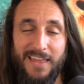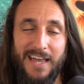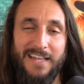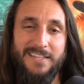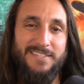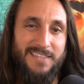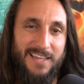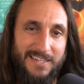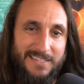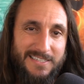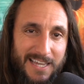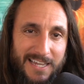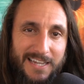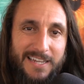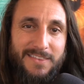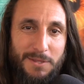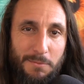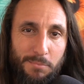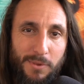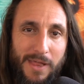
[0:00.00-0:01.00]
That's like
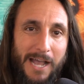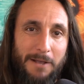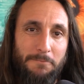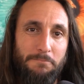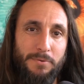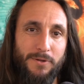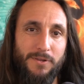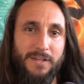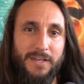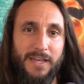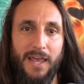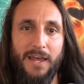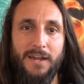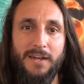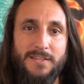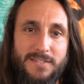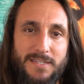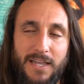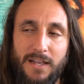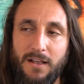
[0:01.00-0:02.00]
taking the black pill again
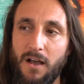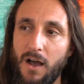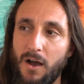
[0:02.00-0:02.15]
and saying,